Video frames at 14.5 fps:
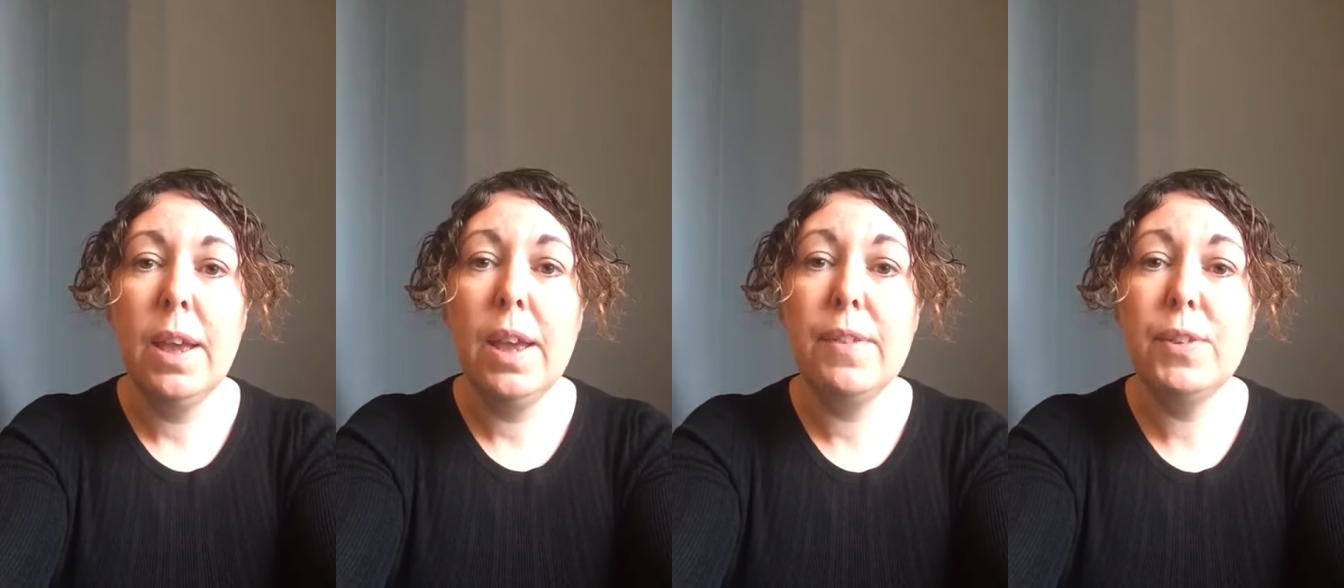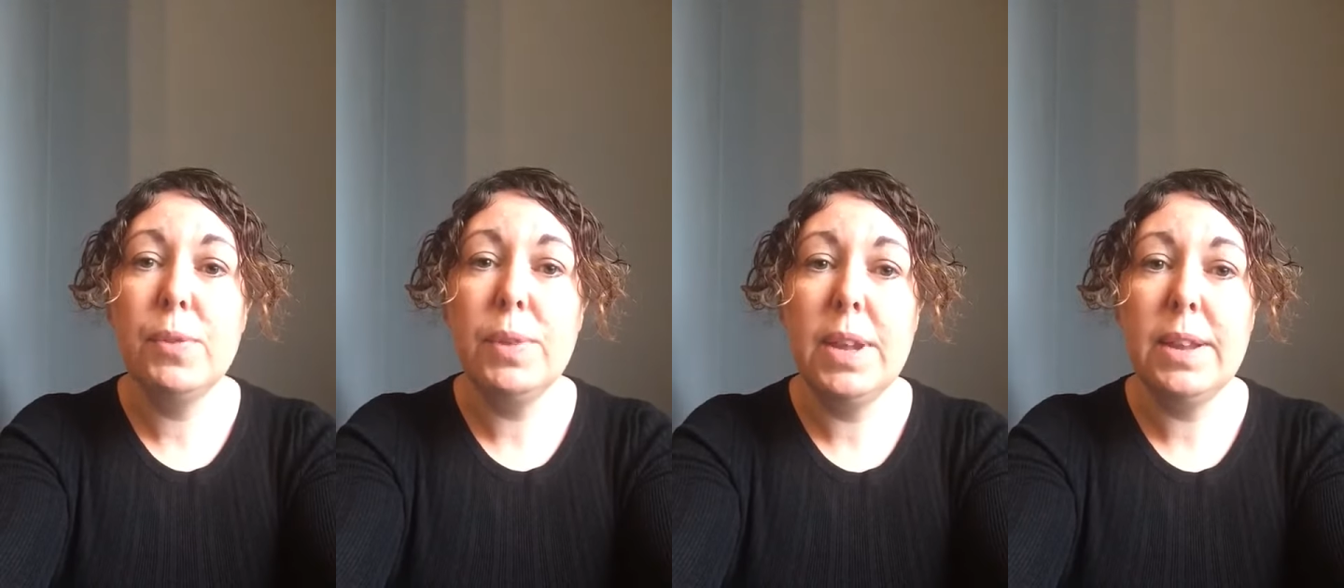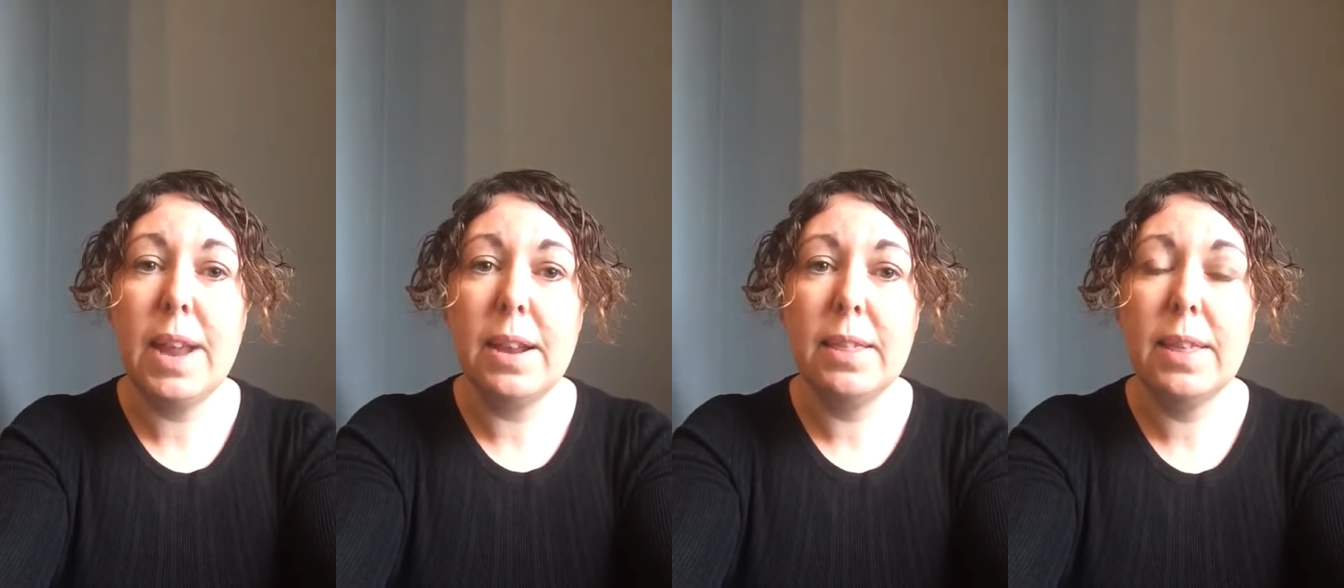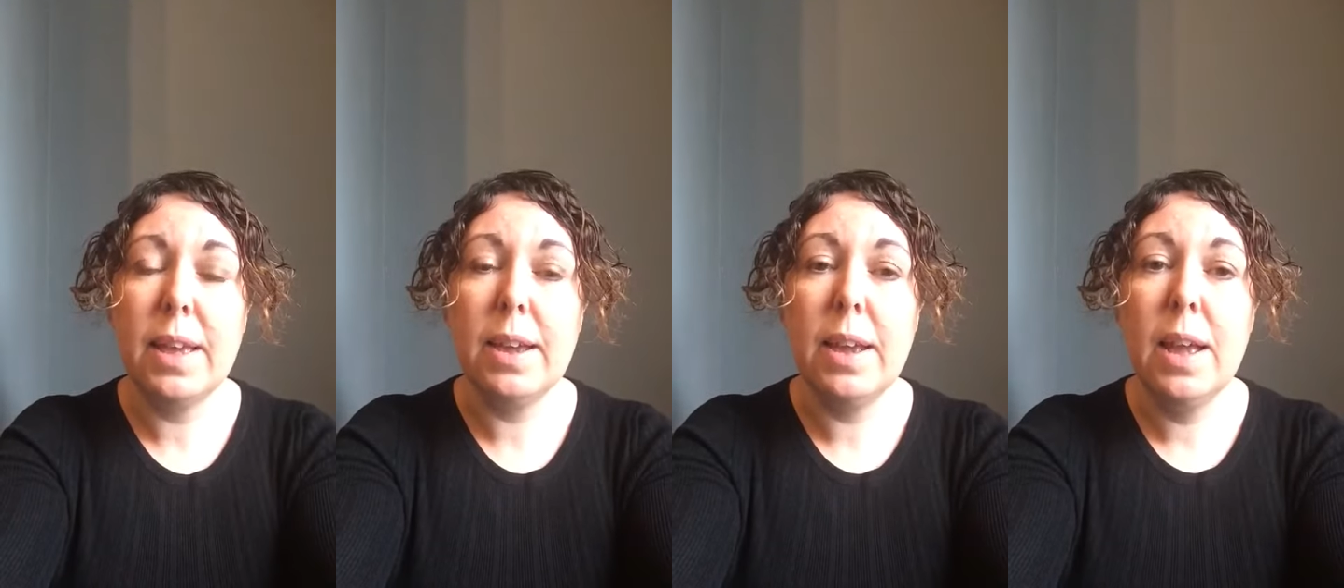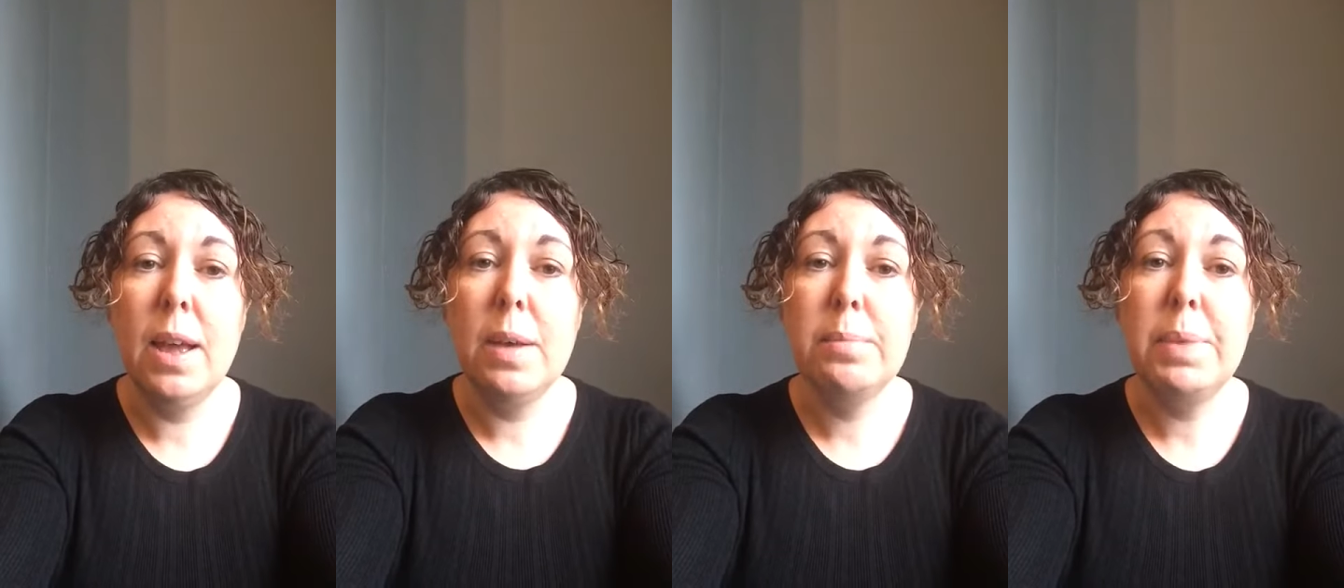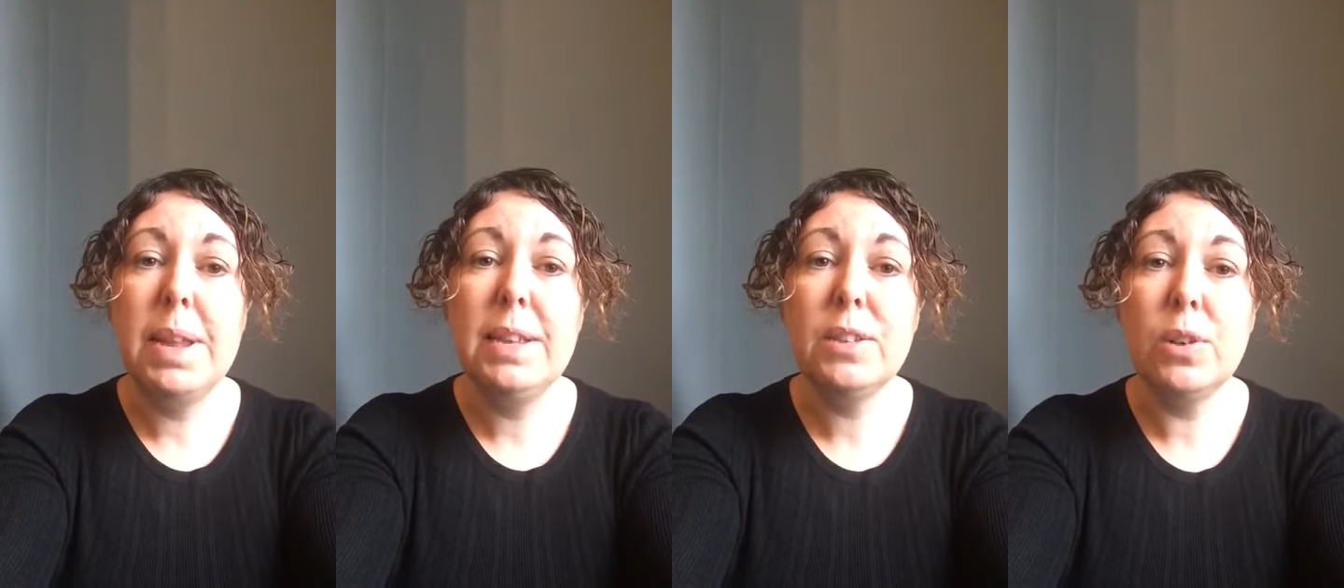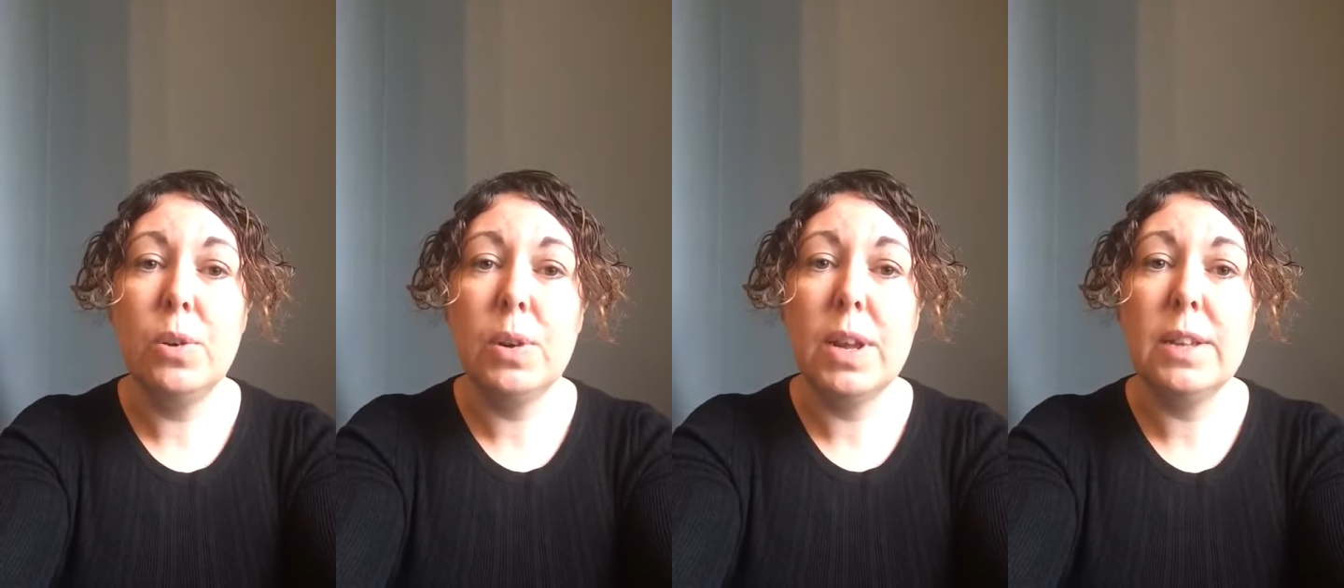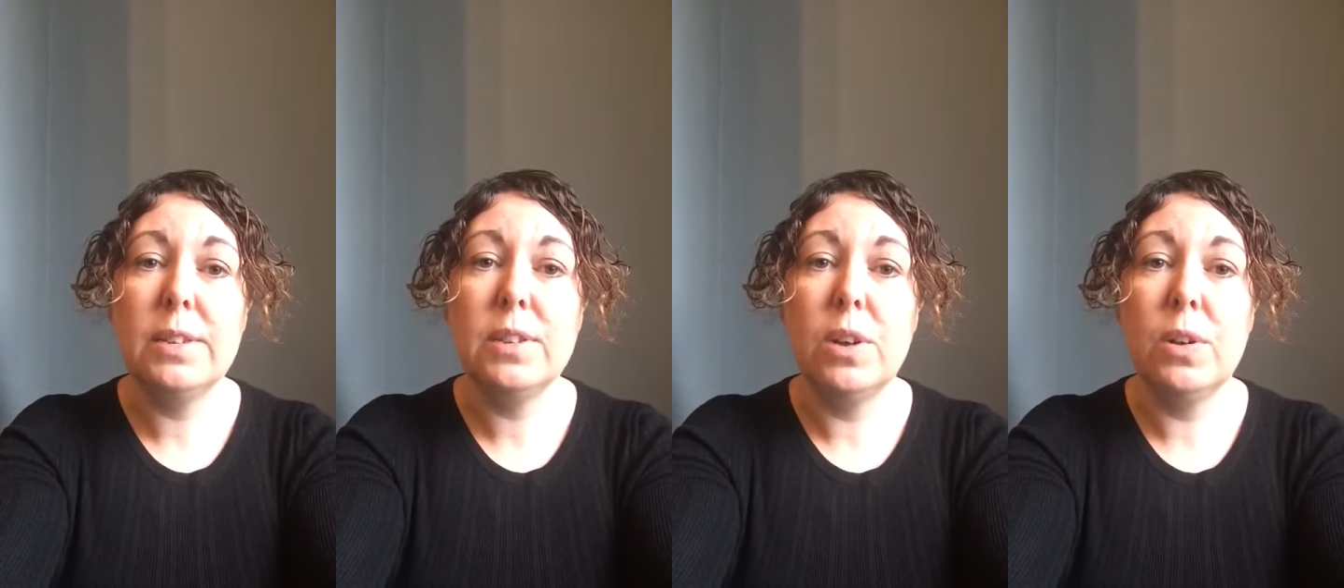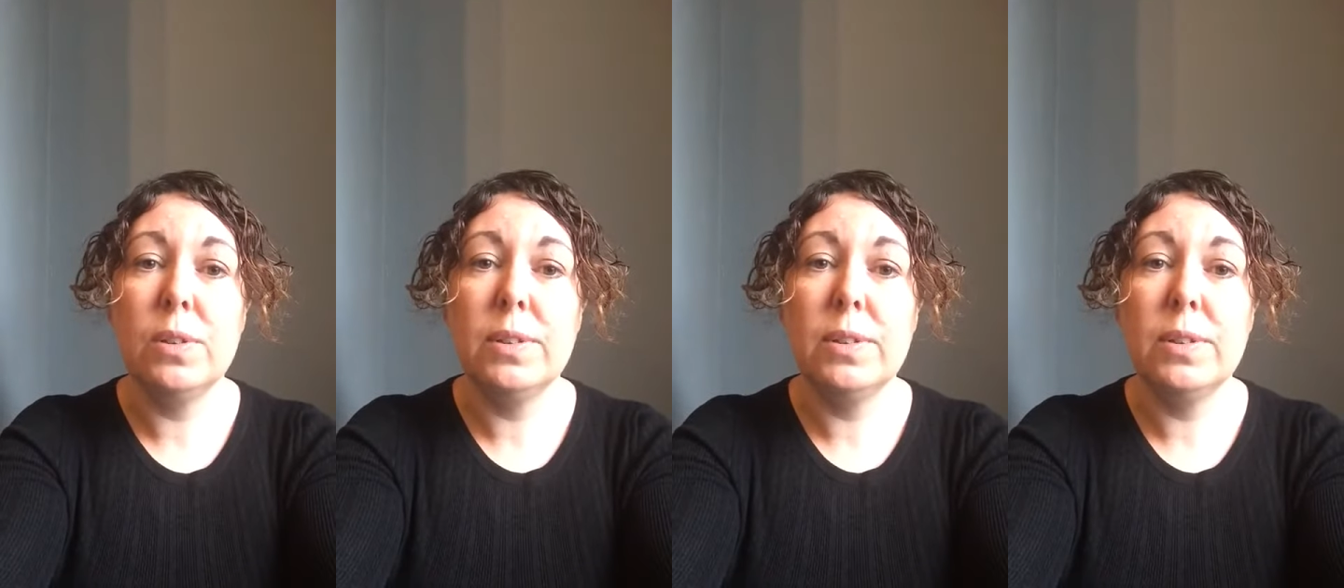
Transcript: If you need anything, please call us on